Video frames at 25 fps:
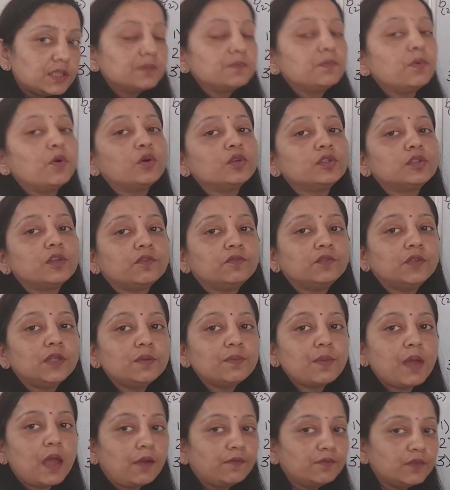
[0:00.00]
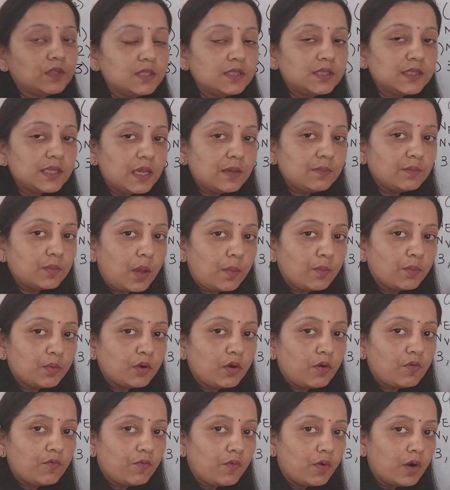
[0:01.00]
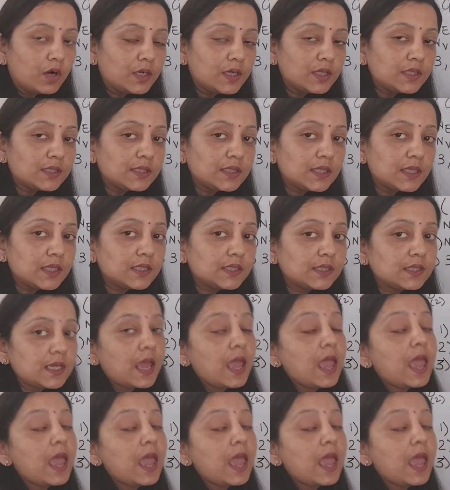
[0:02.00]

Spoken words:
both of them have the same number of vertices,